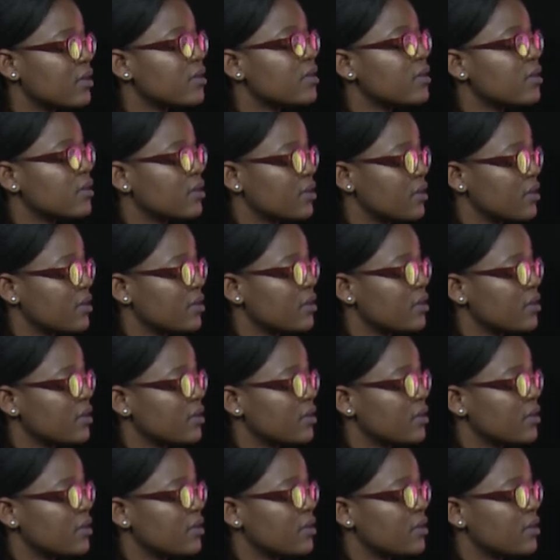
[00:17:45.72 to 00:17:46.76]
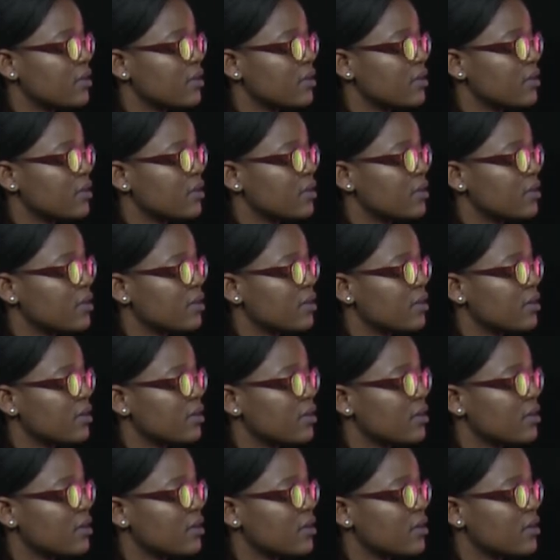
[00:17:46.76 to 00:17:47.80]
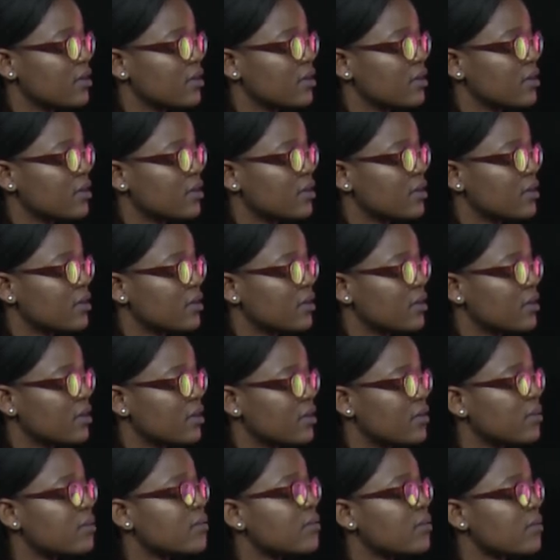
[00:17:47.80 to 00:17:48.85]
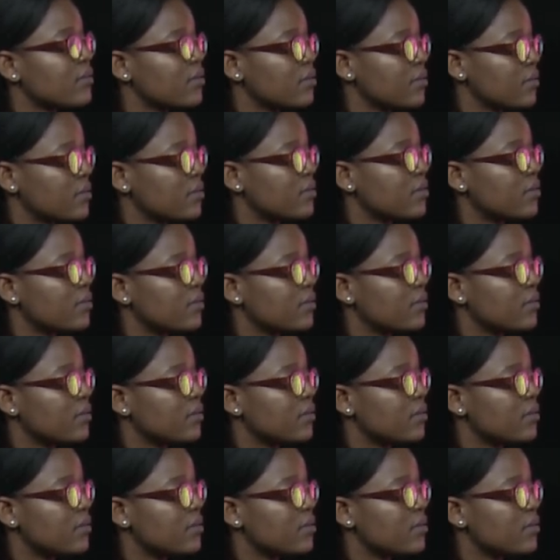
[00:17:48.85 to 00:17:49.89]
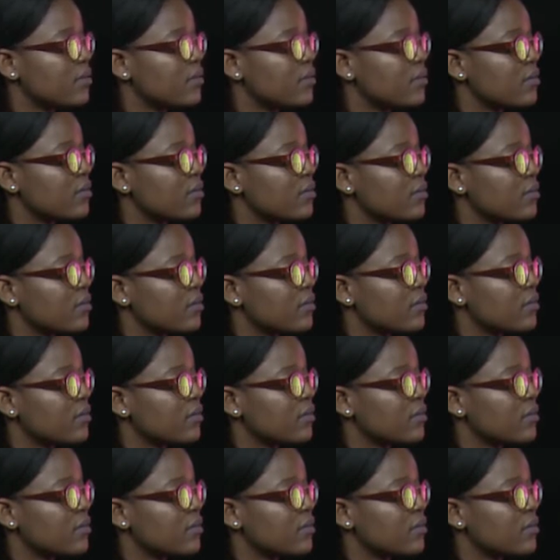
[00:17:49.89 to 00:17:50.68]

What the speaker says: (not speaking)